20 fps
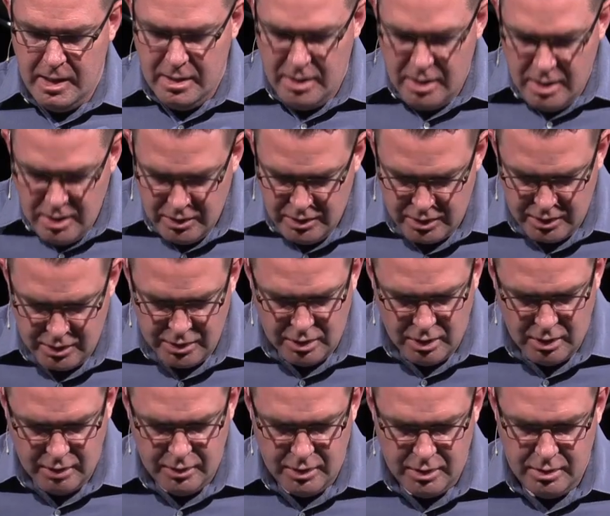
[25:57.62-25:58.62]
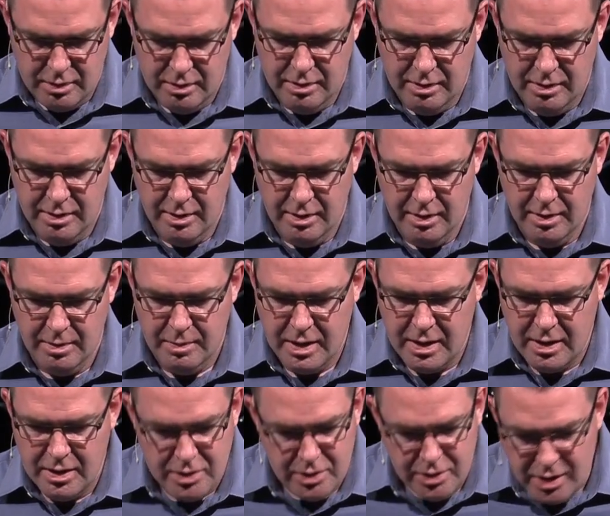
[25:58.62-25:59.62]
and is a servant,
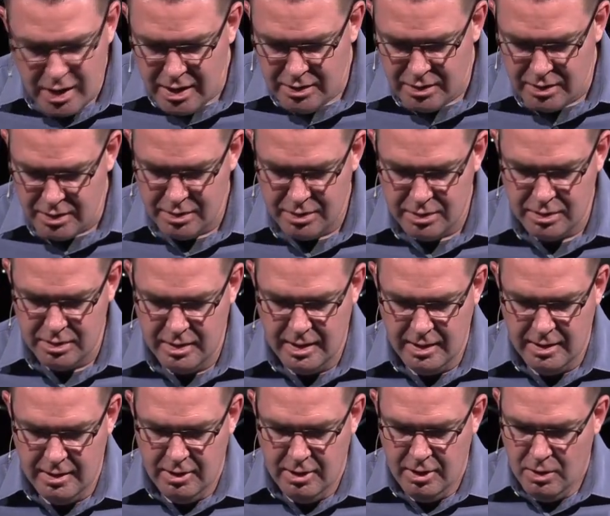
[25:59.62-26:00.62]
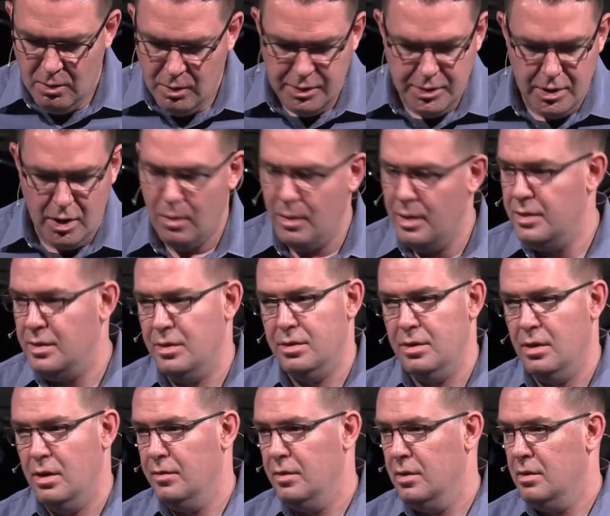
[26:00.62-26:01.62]
because Jesus was always a
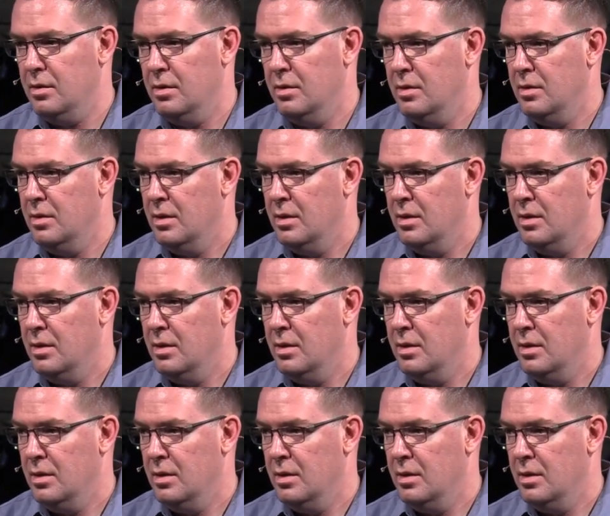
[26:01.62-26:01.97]
servant.